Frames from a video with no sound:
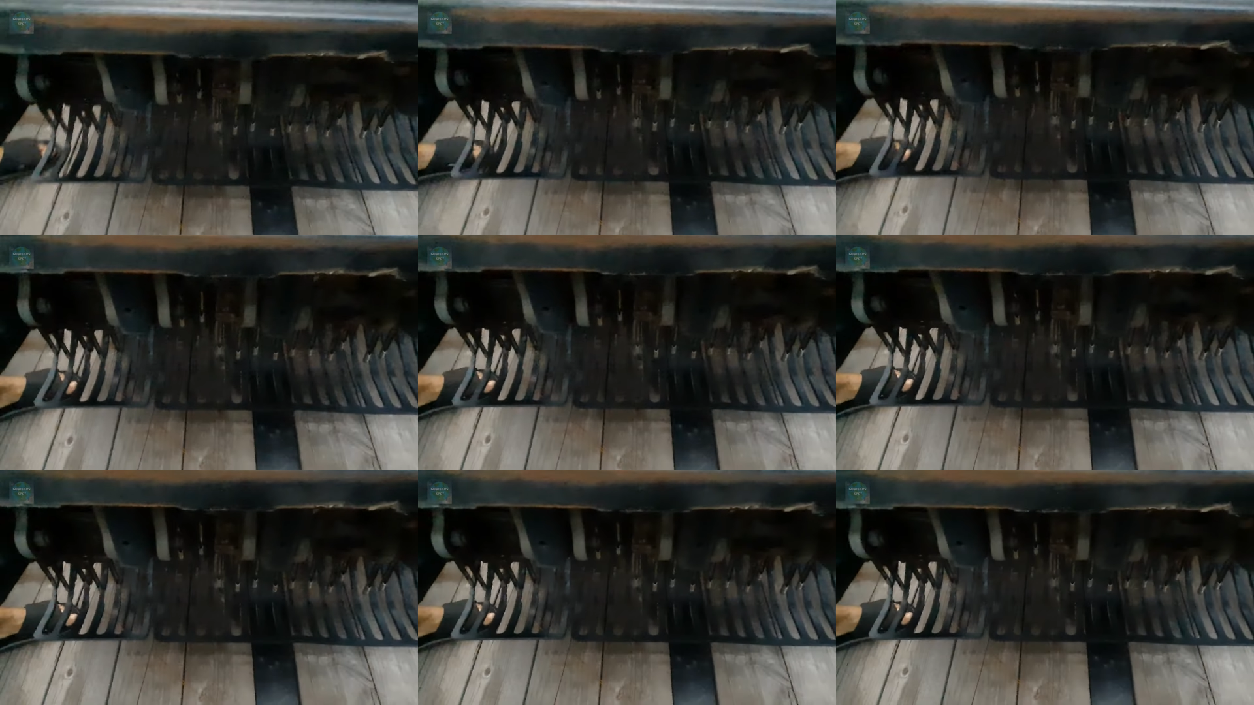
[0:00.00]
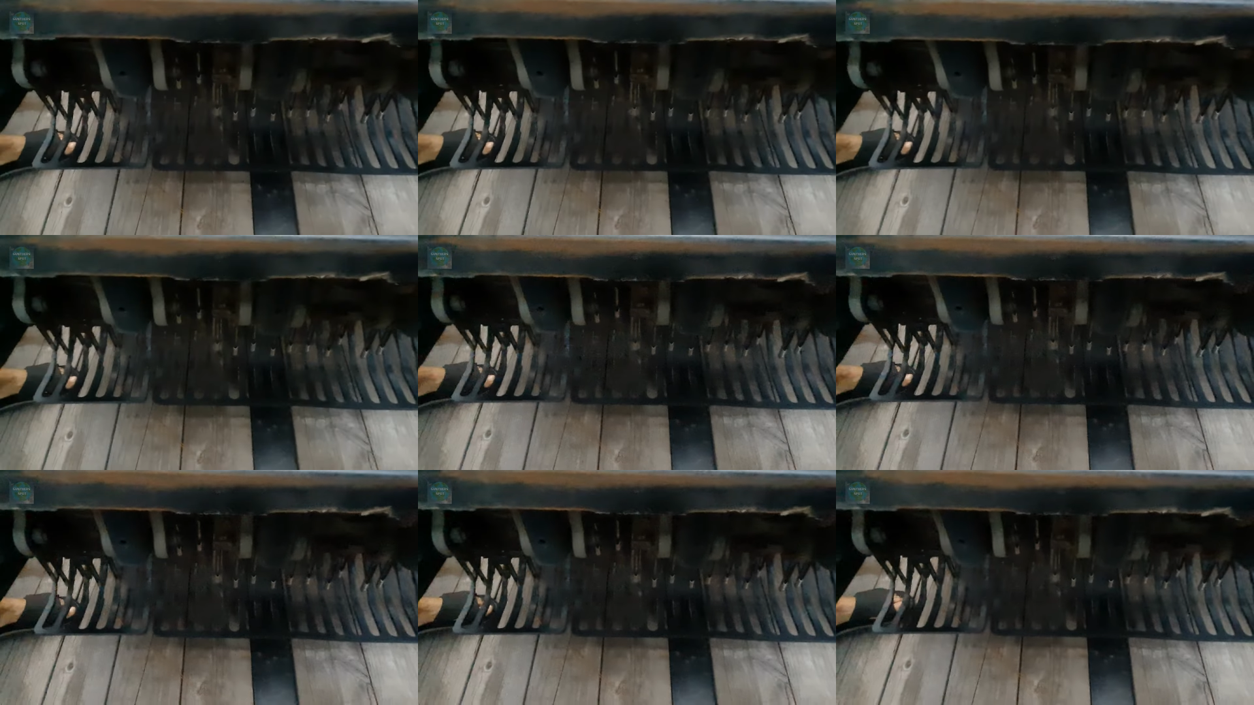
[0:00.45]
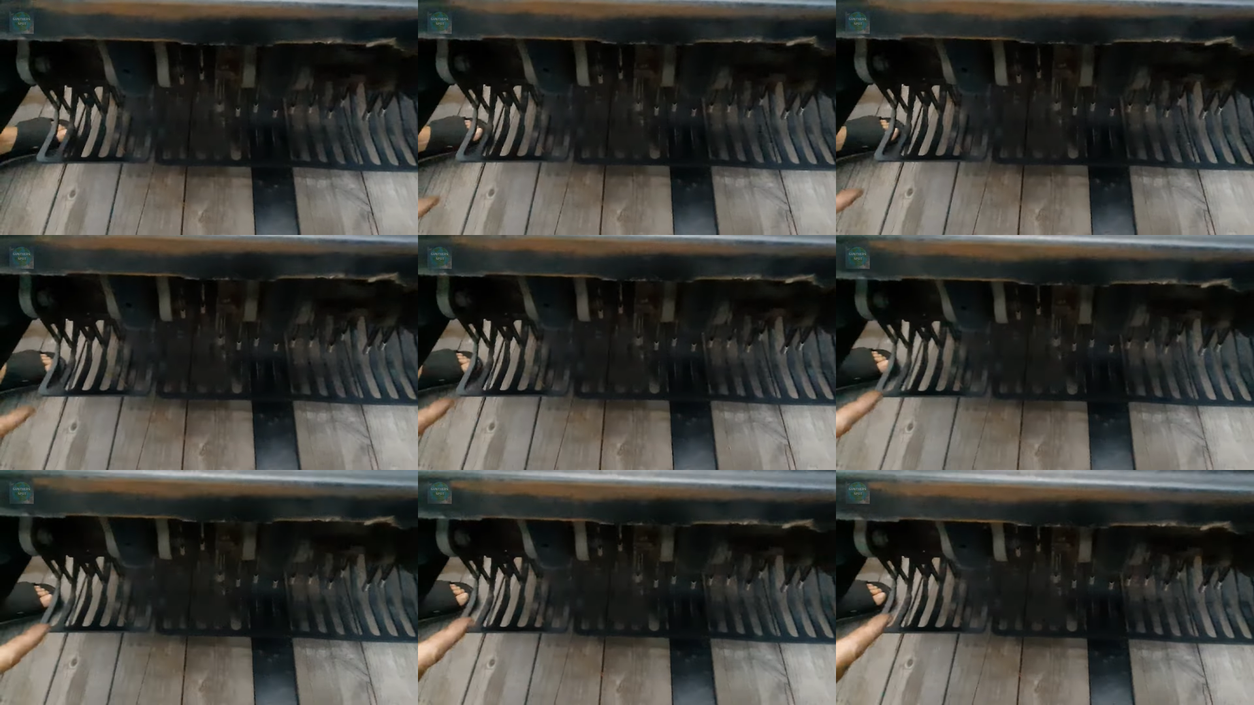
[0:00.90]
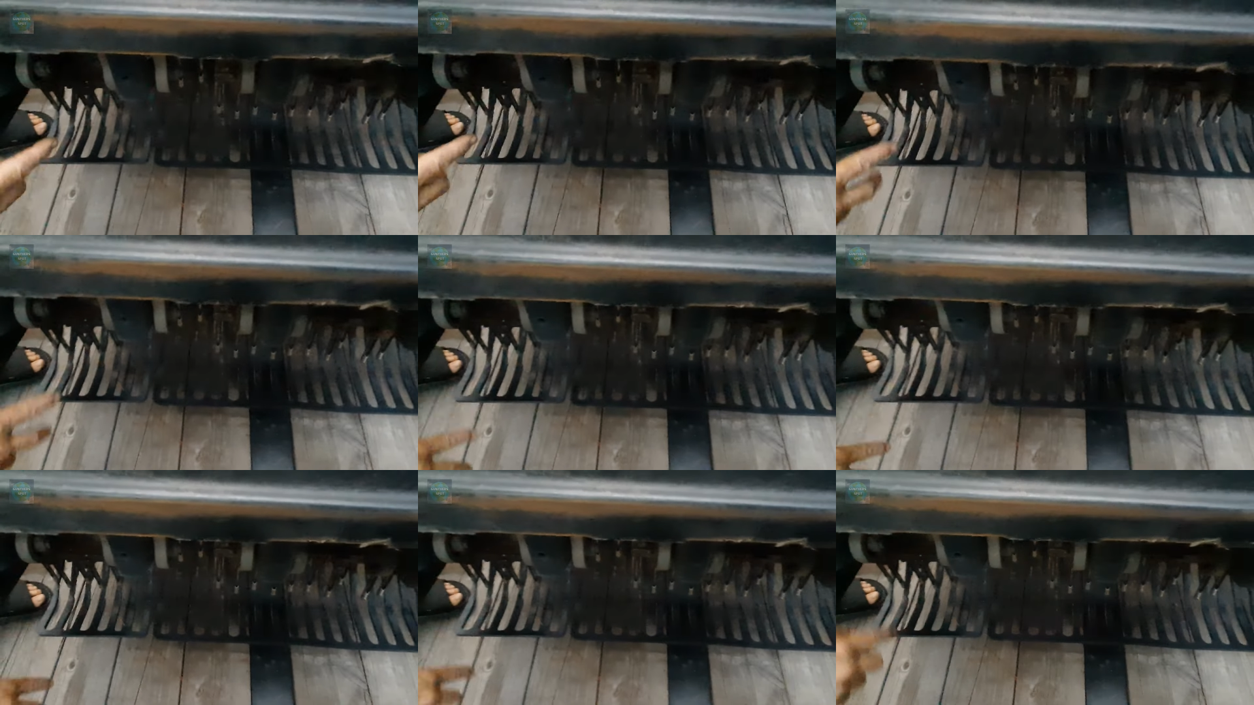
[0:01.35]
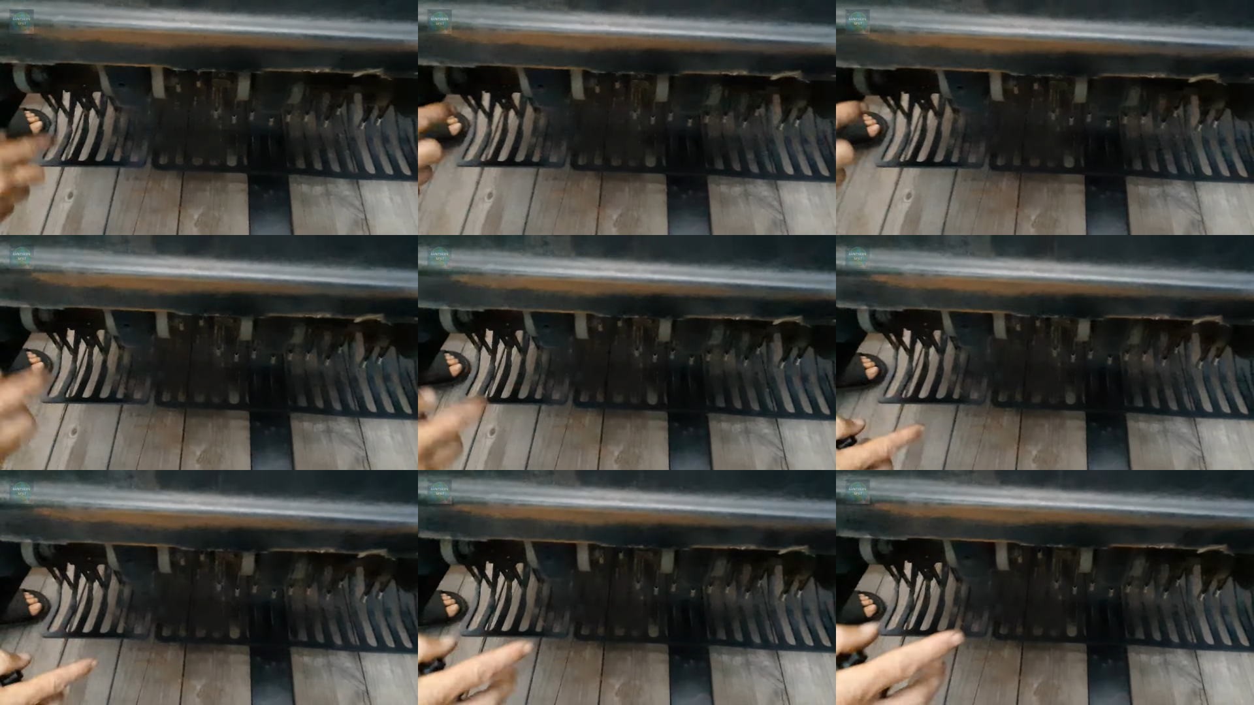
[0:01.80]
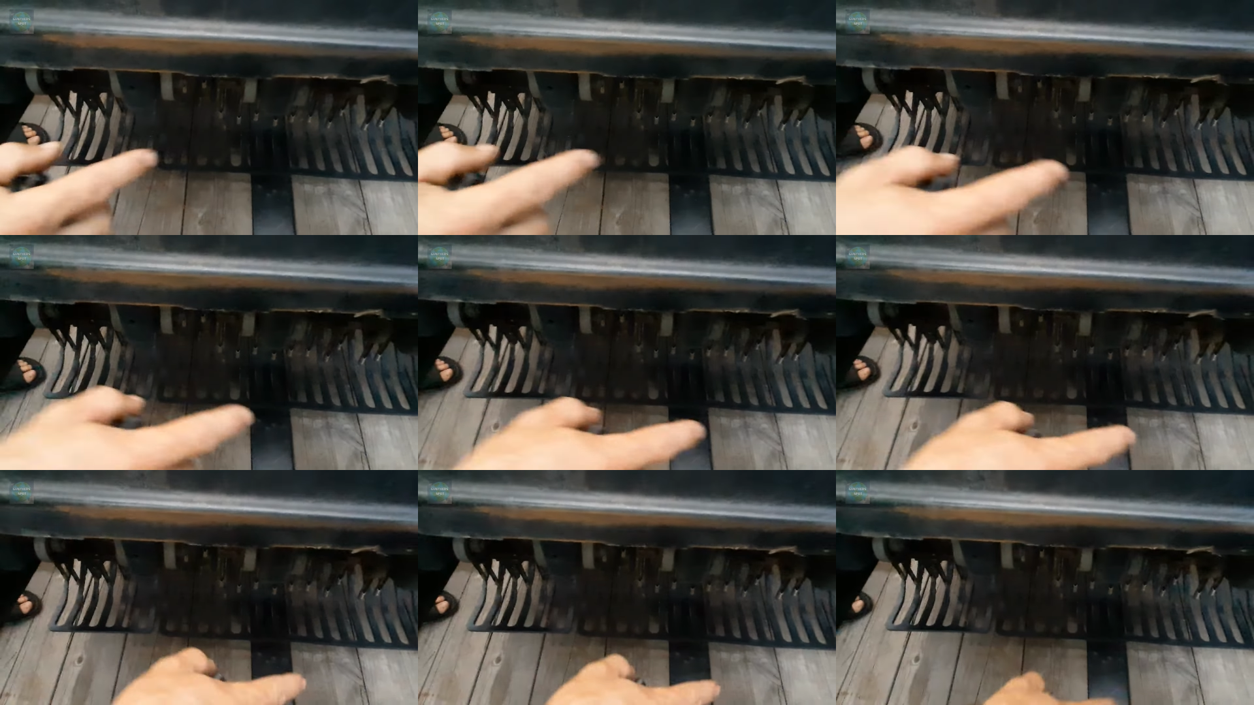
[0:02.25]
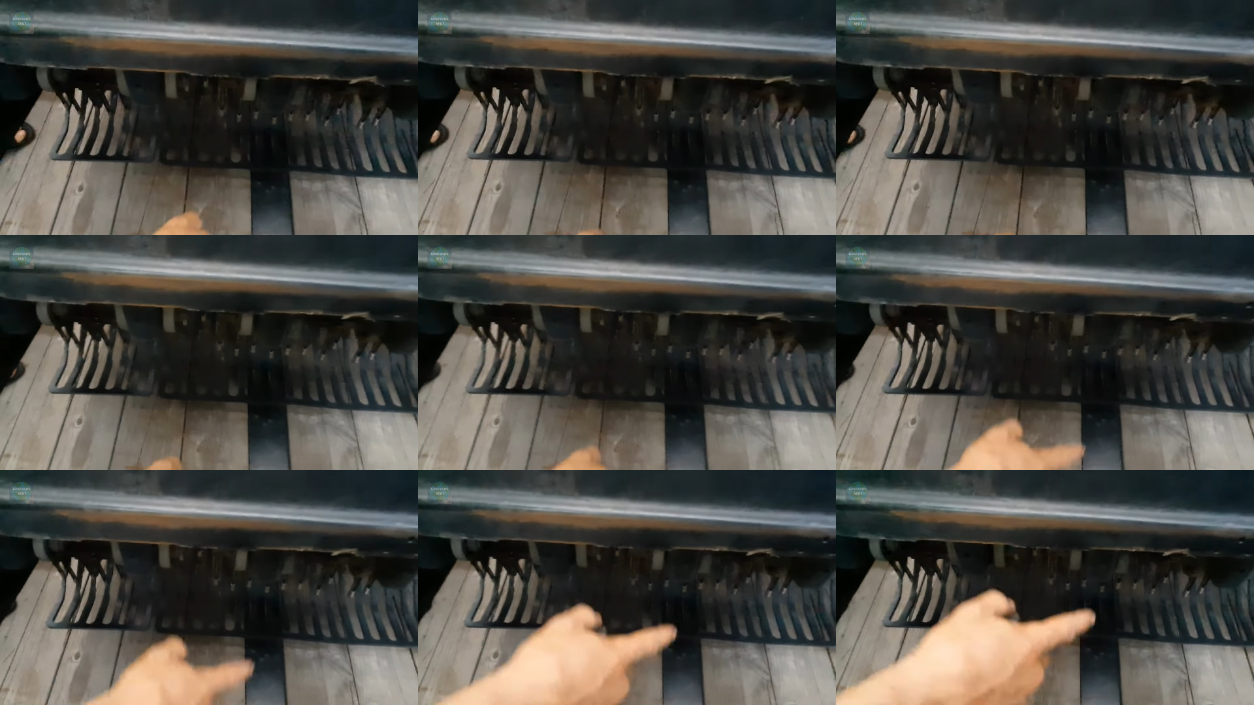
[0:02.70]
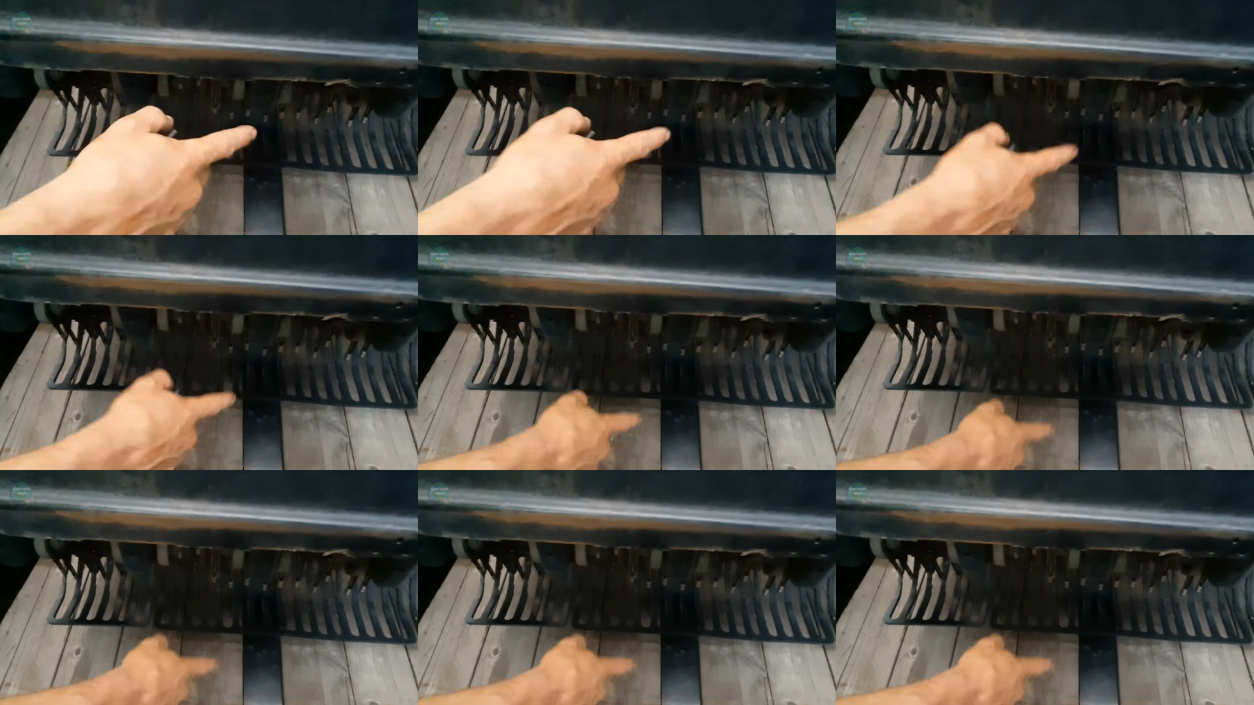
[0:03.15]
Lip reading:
Nobody's mouth can be seen.